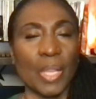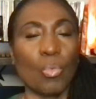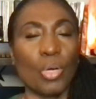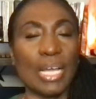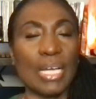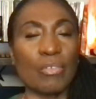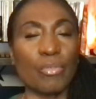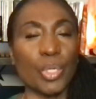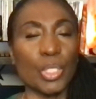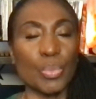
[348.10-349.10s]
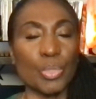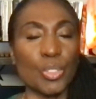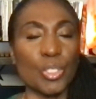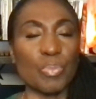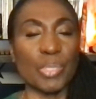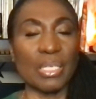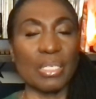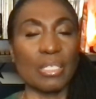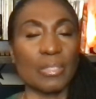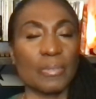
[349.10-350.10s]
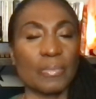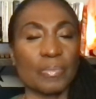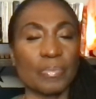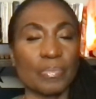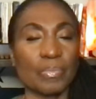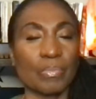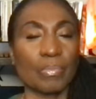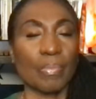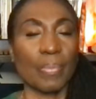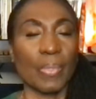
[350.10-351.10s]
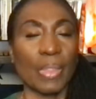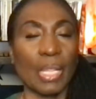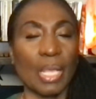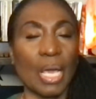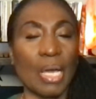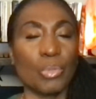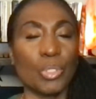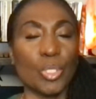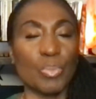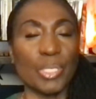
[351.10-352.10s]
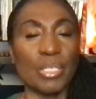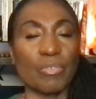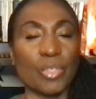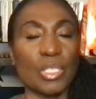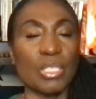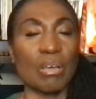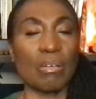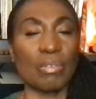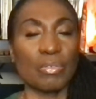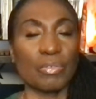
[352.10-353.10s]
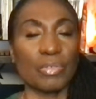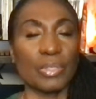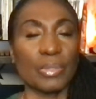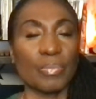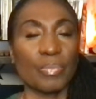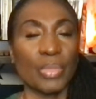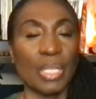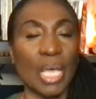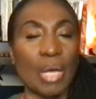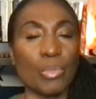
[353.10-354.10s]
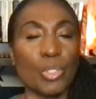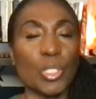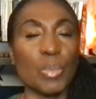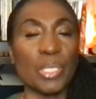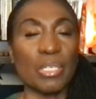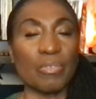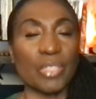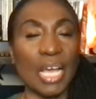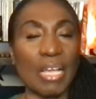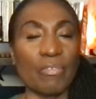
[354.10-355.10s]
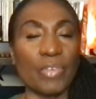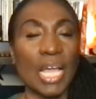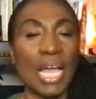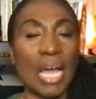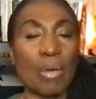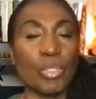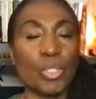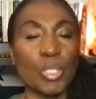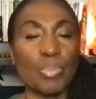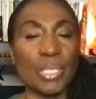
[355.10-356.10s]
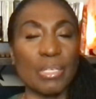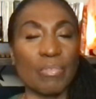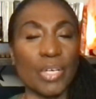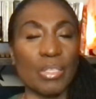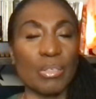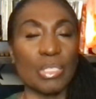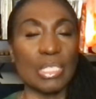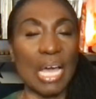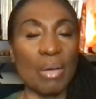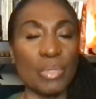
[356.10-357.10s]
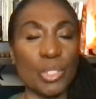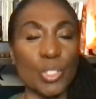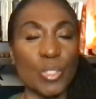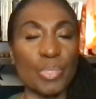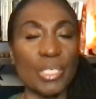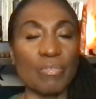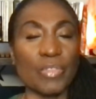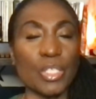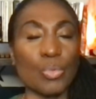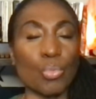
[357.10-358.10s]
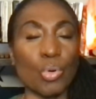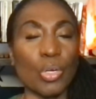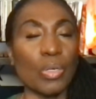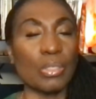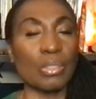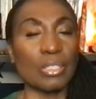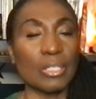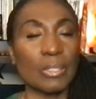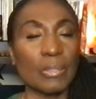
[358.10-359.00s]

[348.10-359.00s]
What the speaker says: What kind of words would you speak? How would you speak of yourself? How would you speak of life? How would you speak of others? How would you speak of this world?